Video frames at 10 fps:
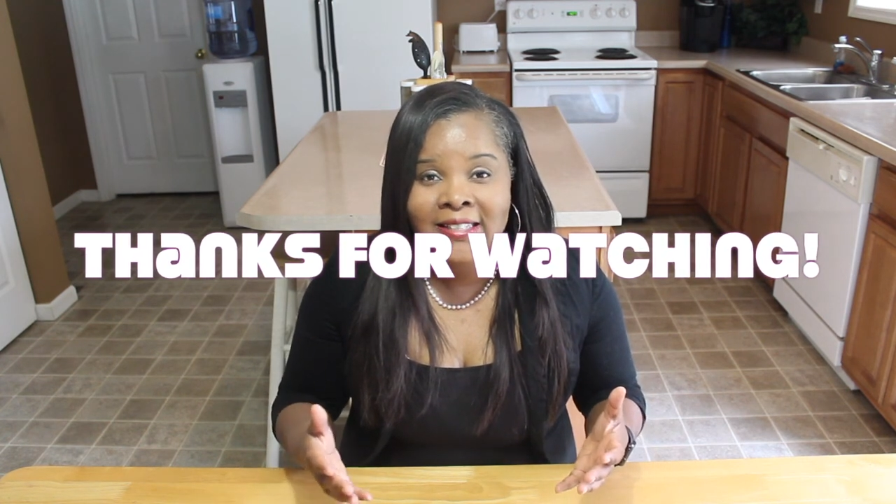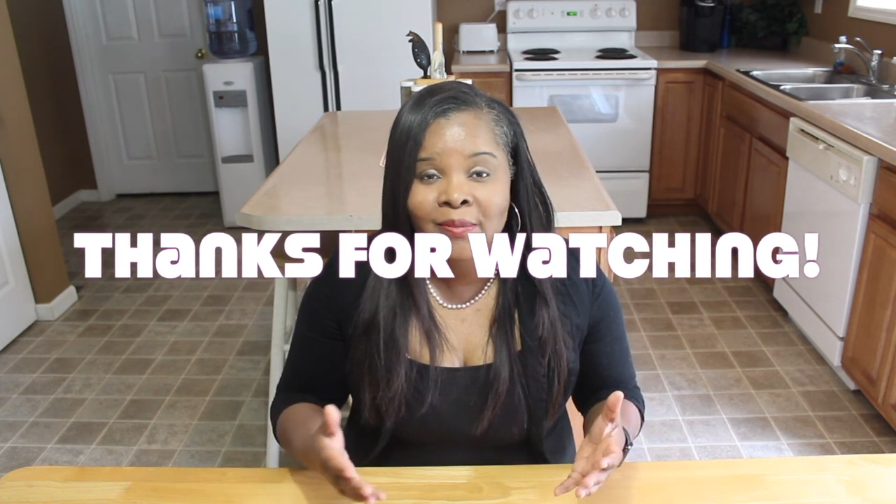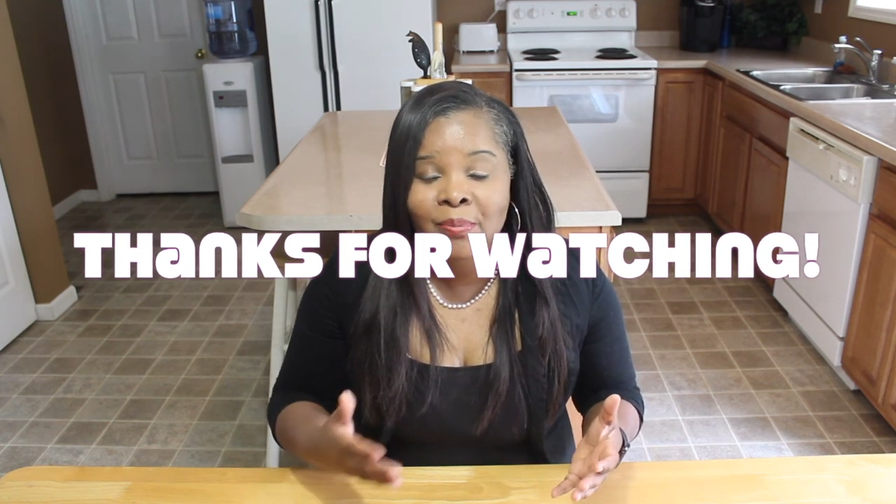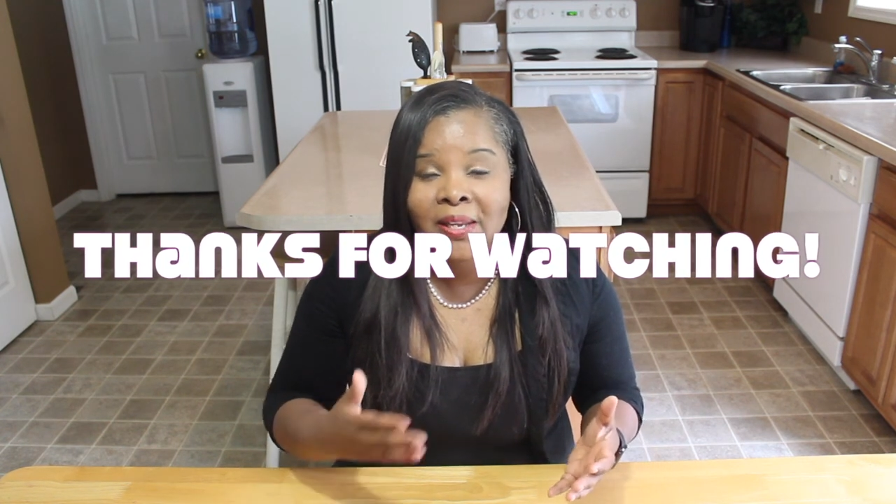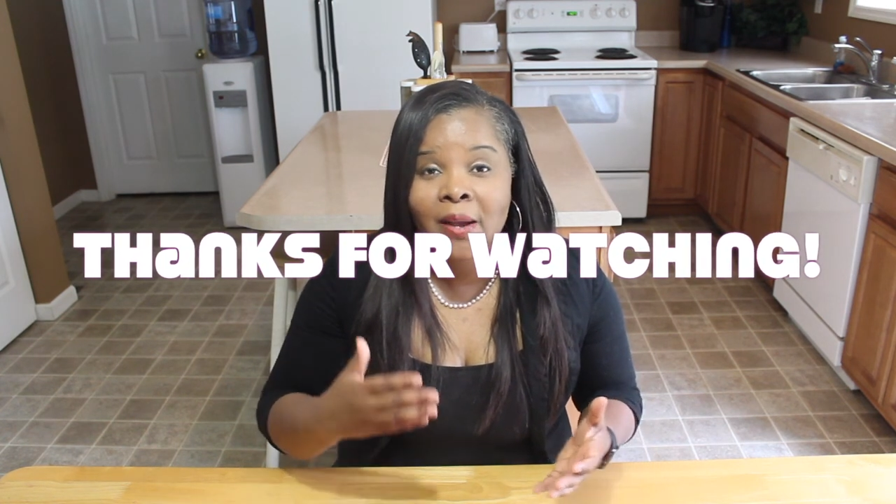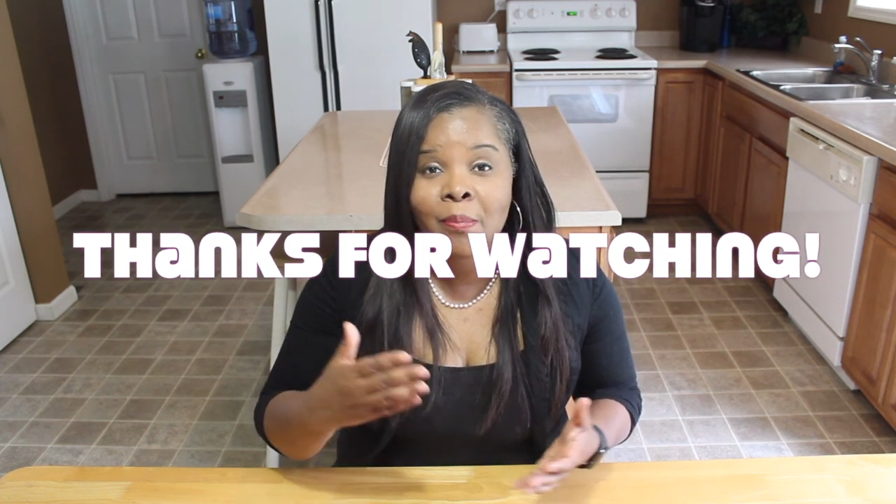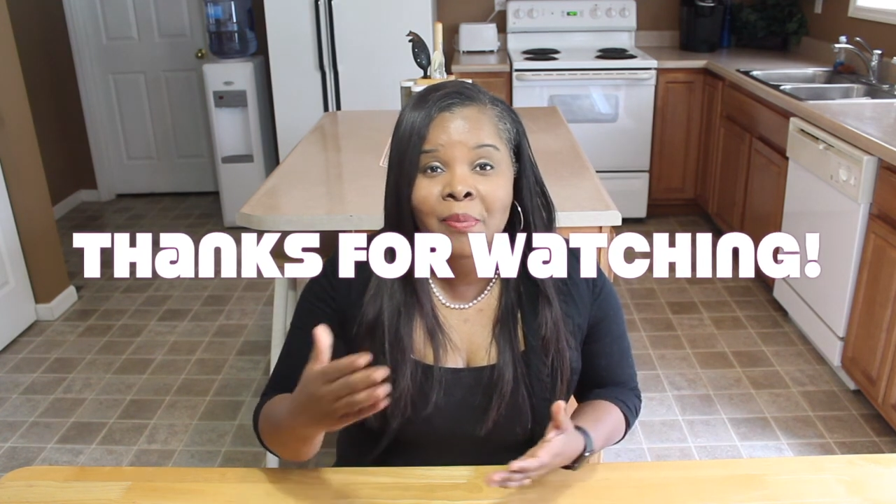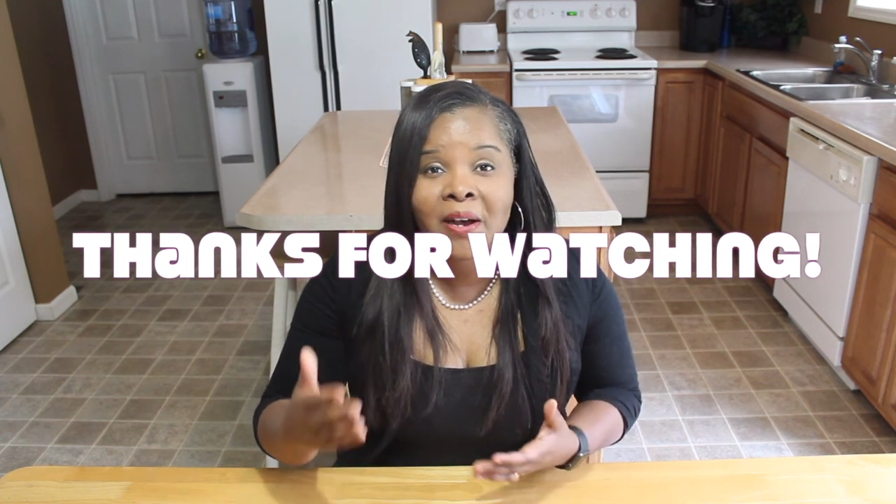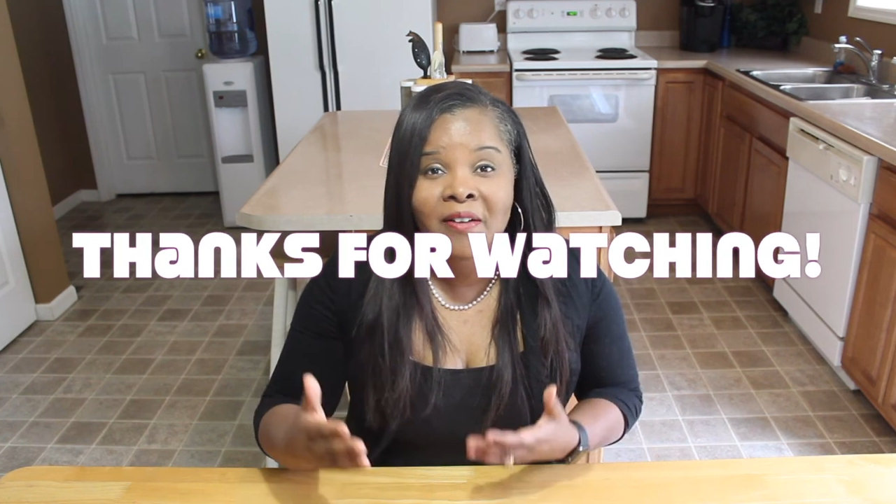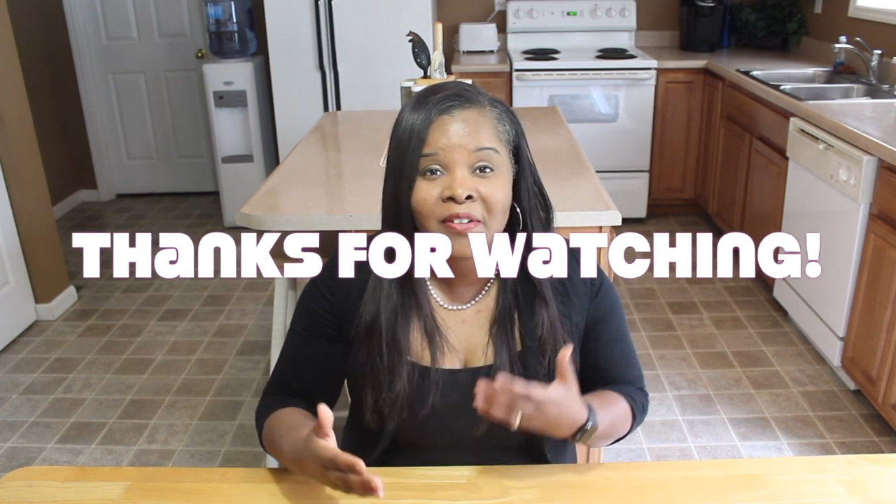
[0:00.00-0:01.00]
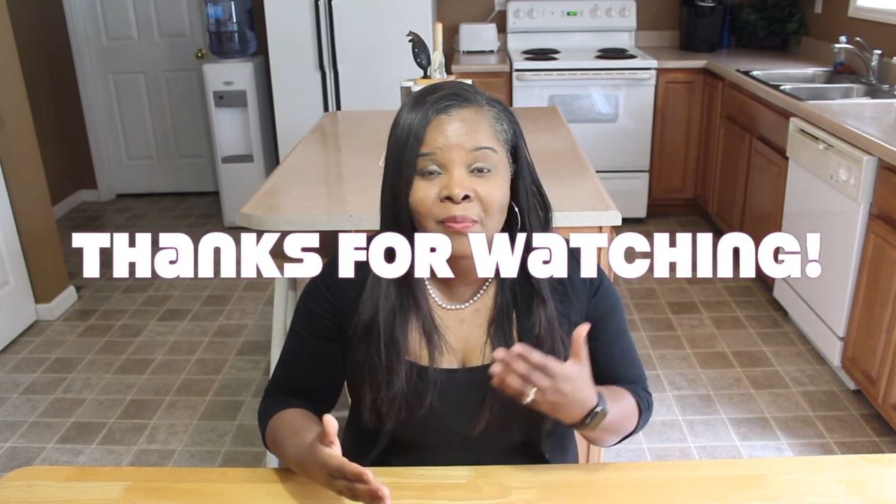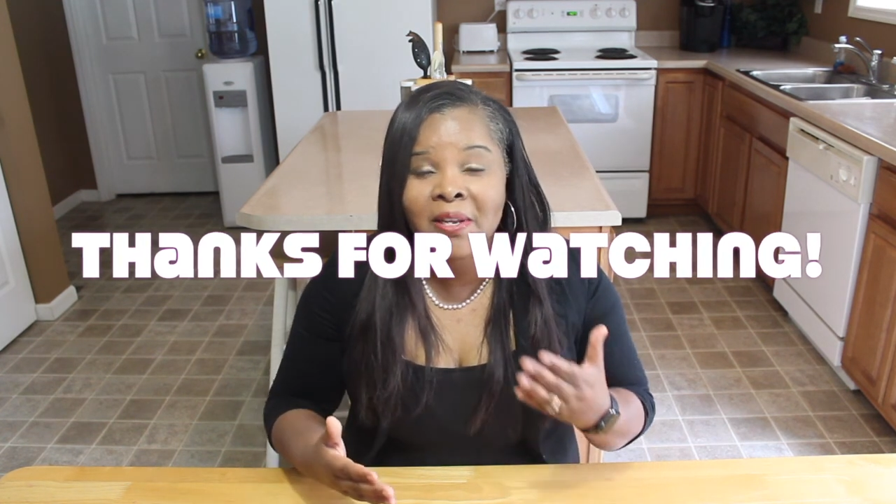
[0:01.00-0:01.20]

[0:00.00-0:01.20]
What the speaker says: to be above and